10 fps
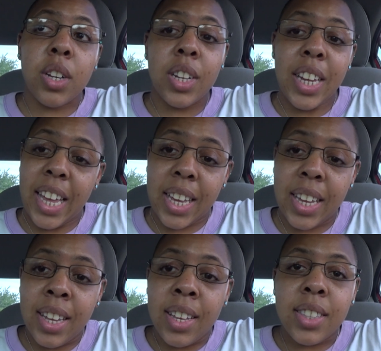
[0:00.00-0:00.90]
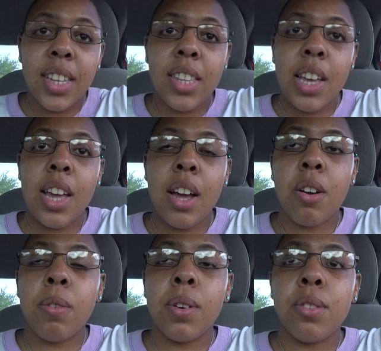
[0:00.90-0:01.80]
clique that they got
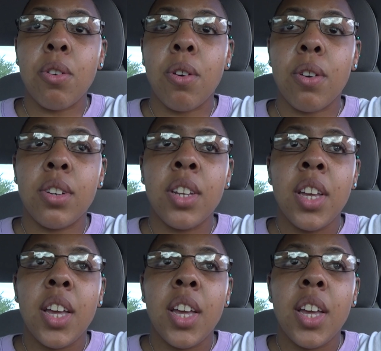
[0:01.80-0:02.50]
going on,